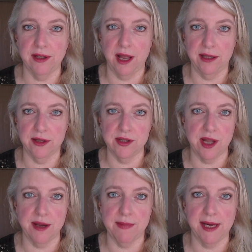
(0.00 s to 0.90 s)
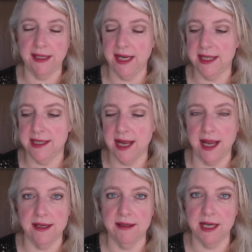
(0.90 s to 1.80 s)
colors on my lids
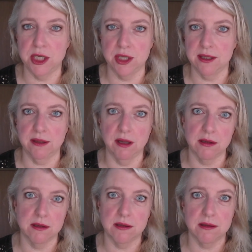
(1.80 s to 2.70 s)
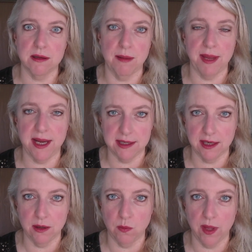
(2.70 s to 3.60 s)
and it just looks
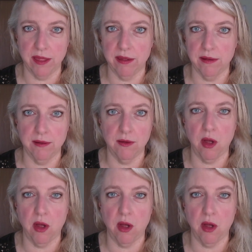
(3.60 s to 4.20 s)
amazing with